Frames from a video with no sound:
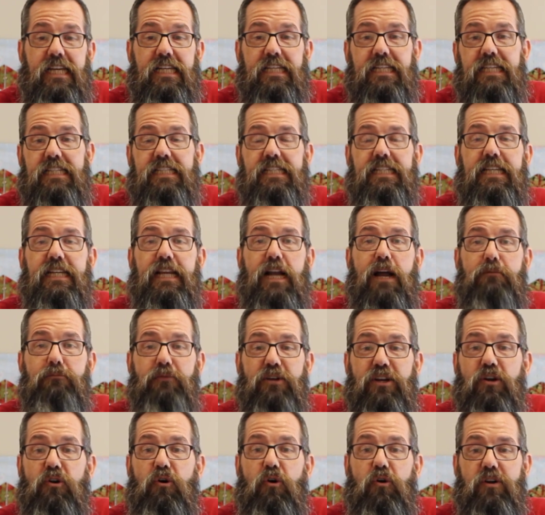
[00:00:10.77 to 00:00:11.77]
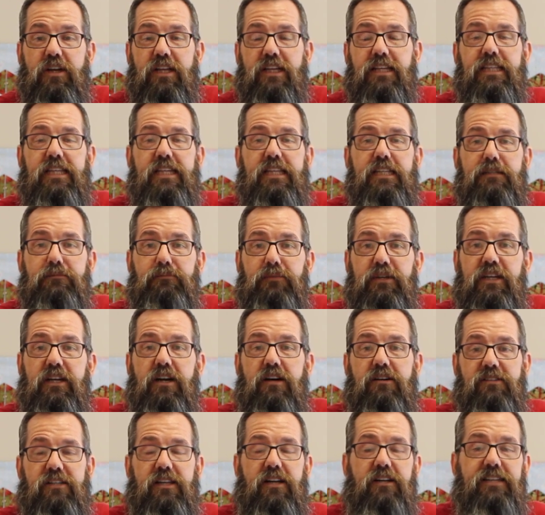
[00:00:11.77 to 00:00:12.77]
Listen, I'm recording this
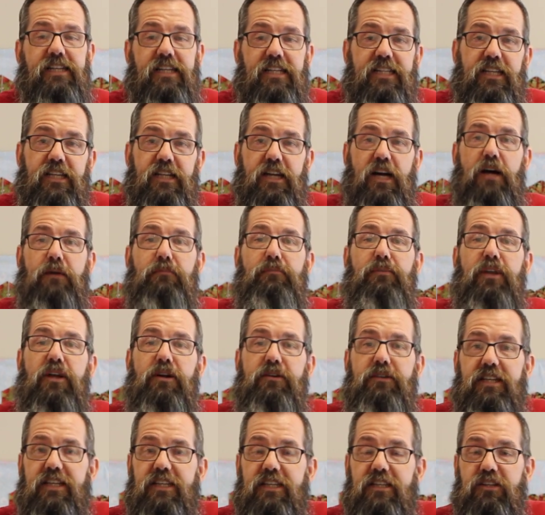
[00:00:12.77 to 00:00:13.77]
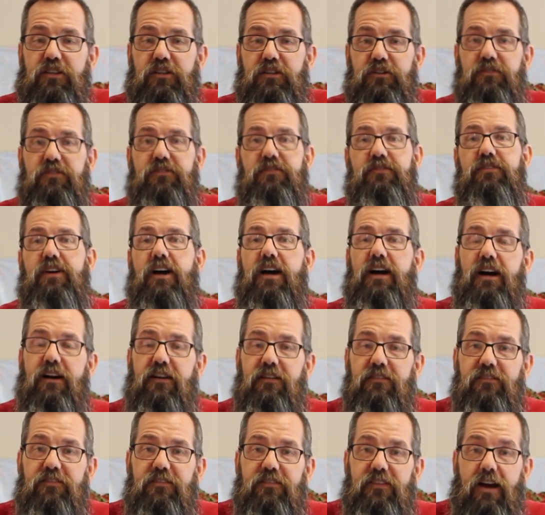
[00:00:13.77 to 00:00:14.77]
because I'll need to upload it to
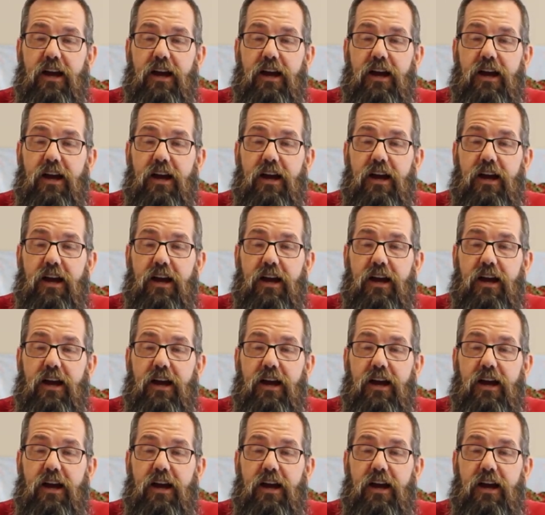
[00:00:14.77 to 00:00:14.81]
uh,